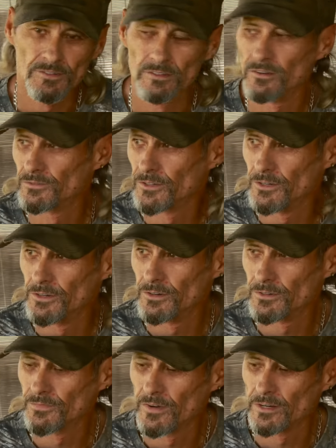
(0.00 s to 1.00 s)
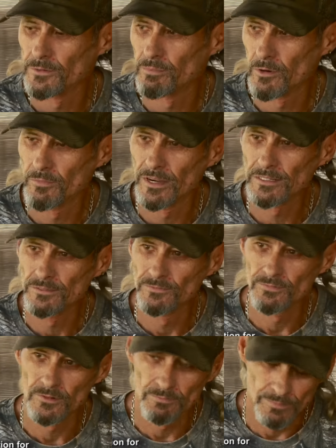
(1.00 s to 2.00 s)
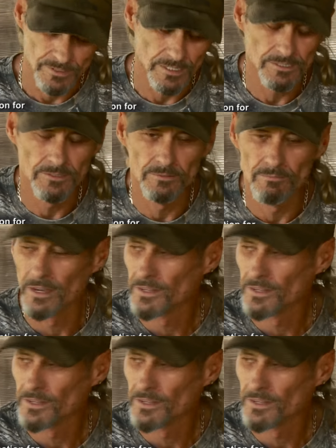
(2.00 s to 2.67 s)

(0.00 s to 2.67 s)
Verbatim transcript: She's on 2 years felony probation for possession of